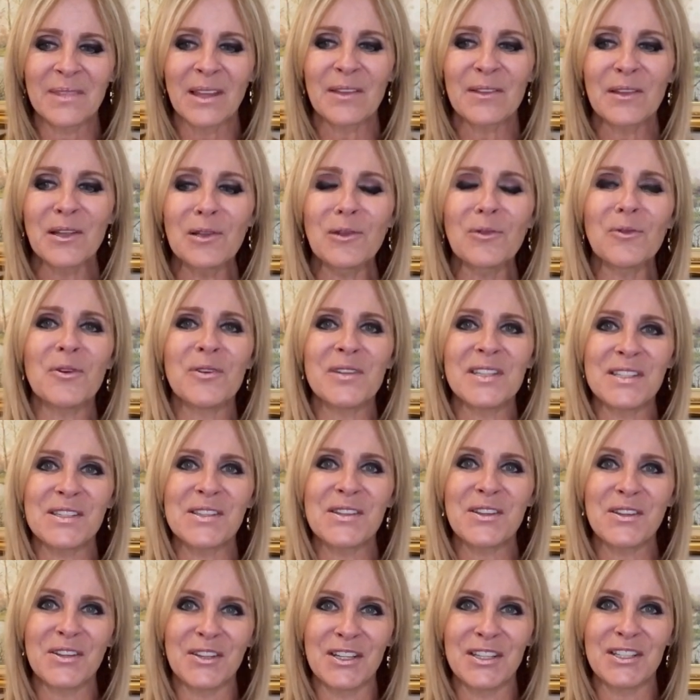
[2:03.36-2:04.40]
The Lord is
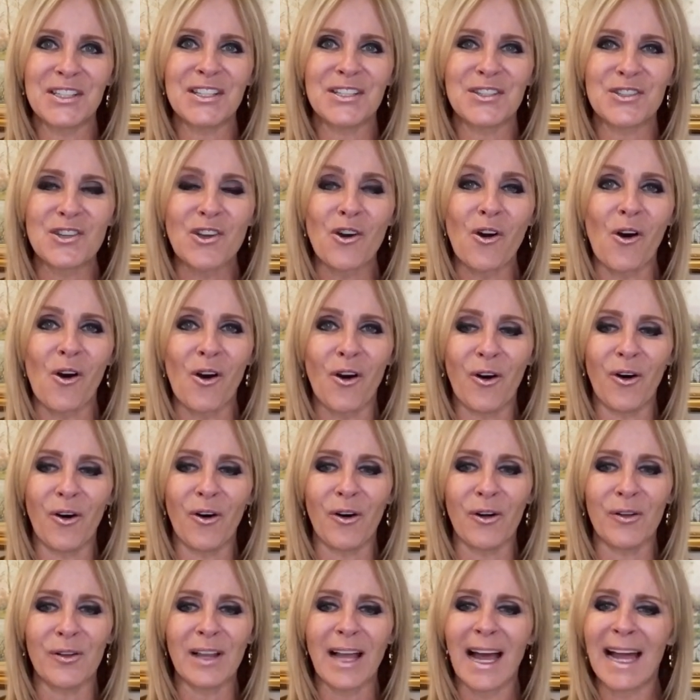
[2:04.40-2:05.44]
good to
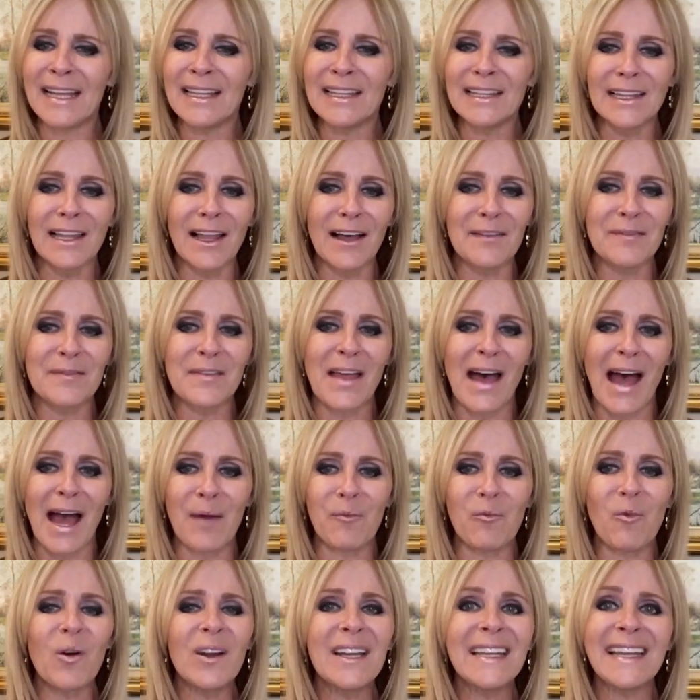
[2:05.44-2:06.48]
all. I love
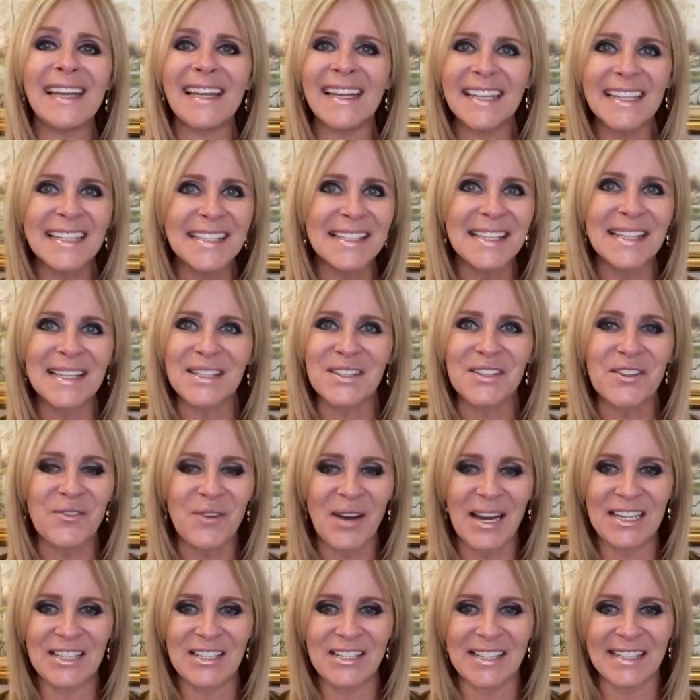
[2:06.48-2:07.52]
that. What is this
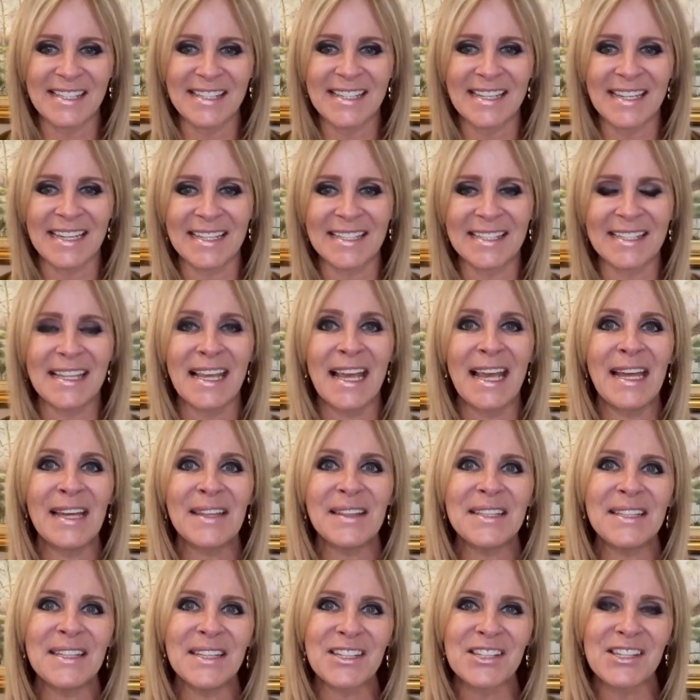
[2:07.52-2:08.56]
graciousness?
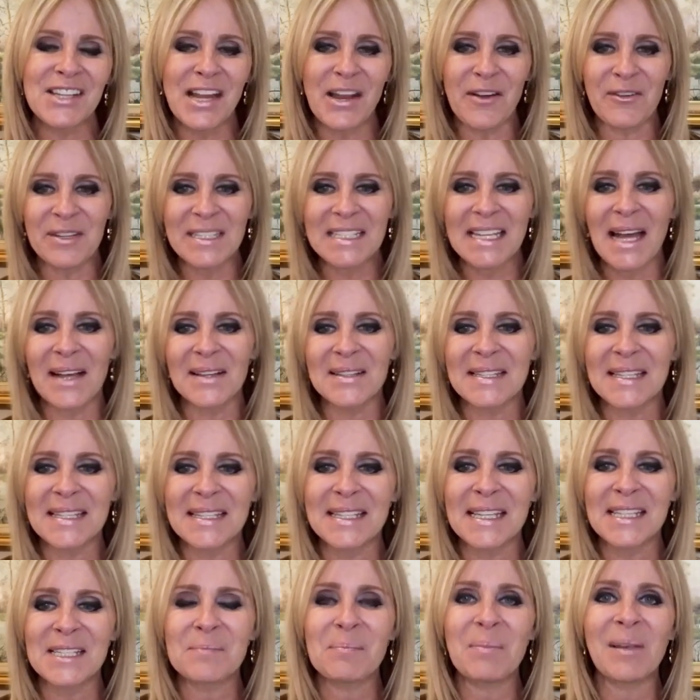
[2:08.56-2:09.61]
The dictionary tells
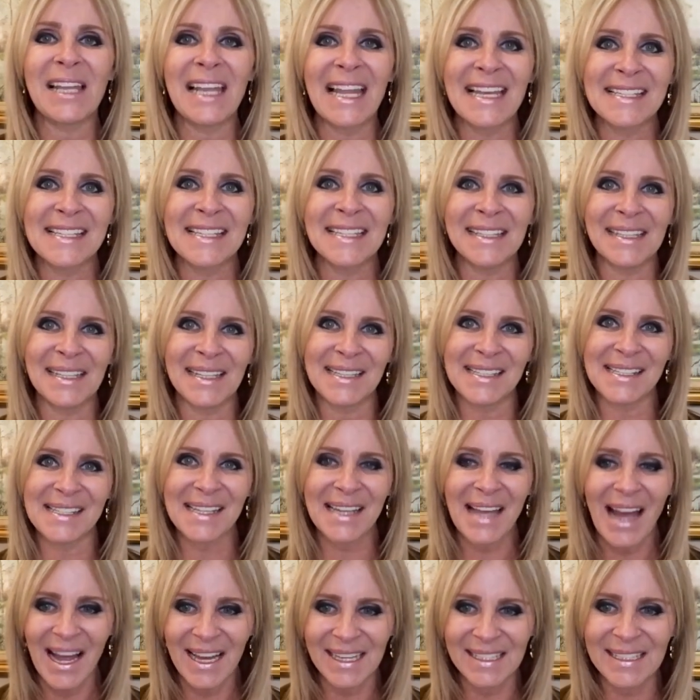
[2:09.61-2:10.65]
us it's pleasantness,
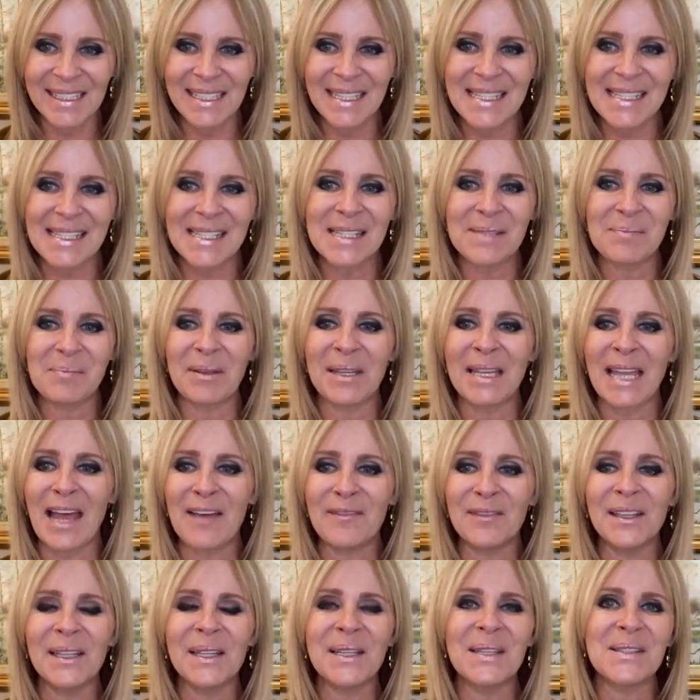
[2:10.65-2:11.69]
kindness,
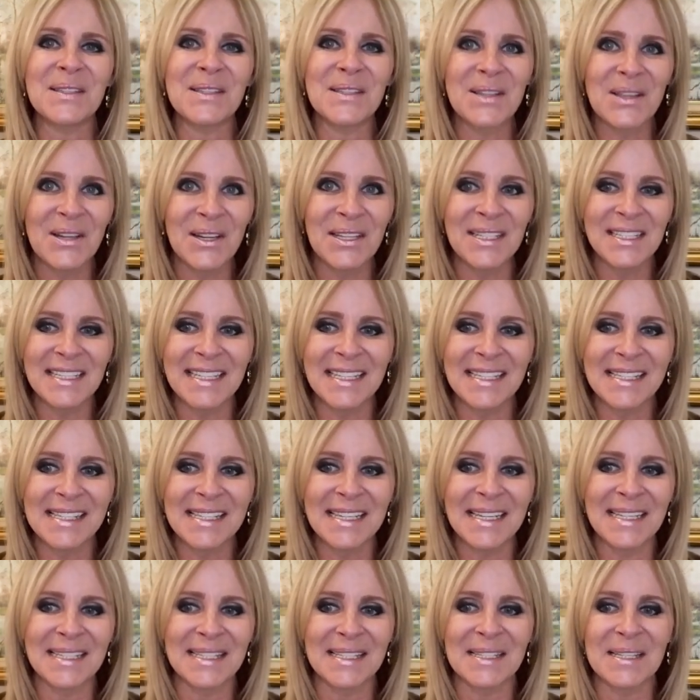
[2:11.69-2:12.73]
benevolence,
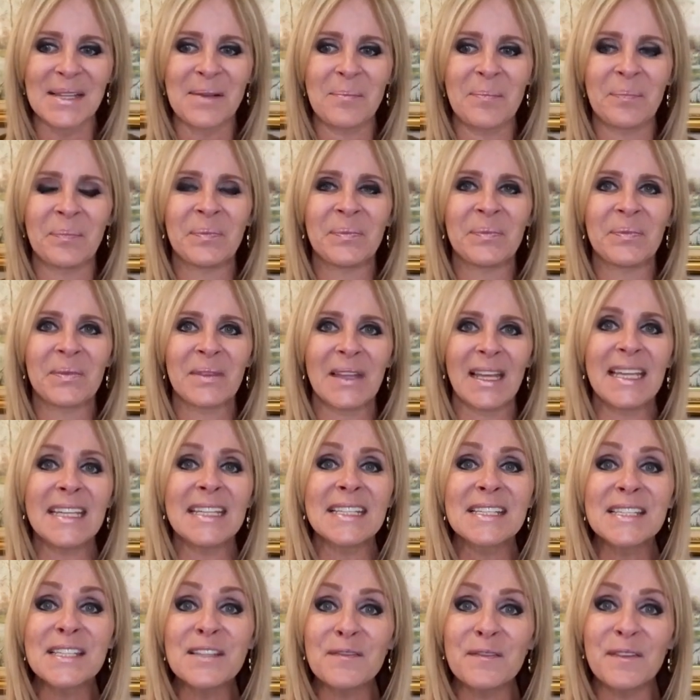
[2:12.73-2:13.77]
courteousness. It
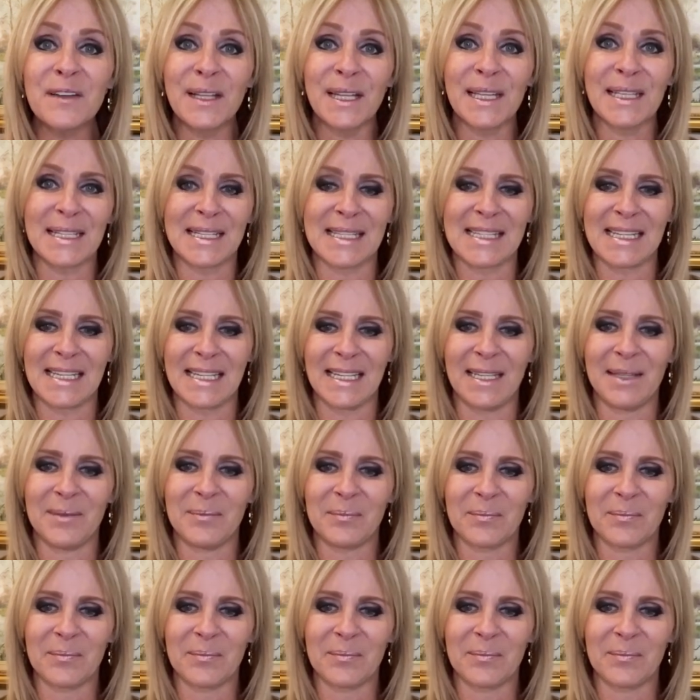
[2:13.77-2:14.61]
is civility.